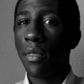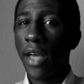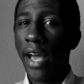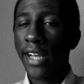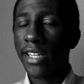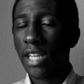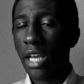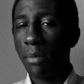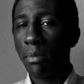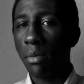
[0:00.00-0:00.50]

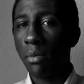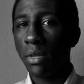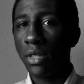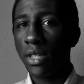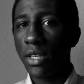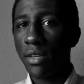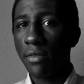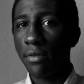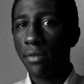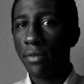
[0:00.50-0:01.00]
That type of
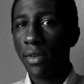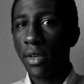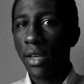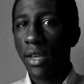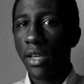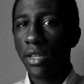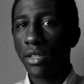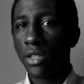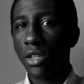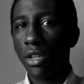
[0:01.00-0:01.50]
belief
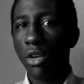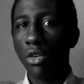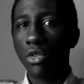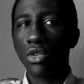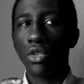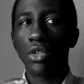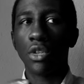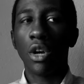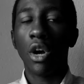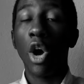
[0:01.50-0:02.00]
is
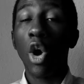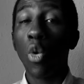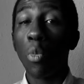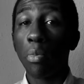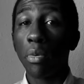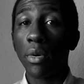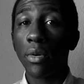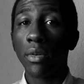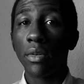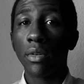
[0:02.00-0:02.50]
closer to
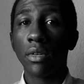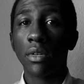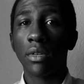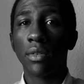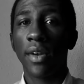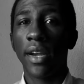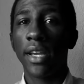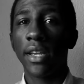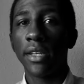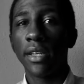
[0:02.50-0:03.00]
hope,
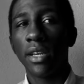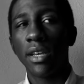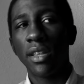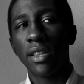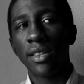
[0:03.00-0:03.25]
right?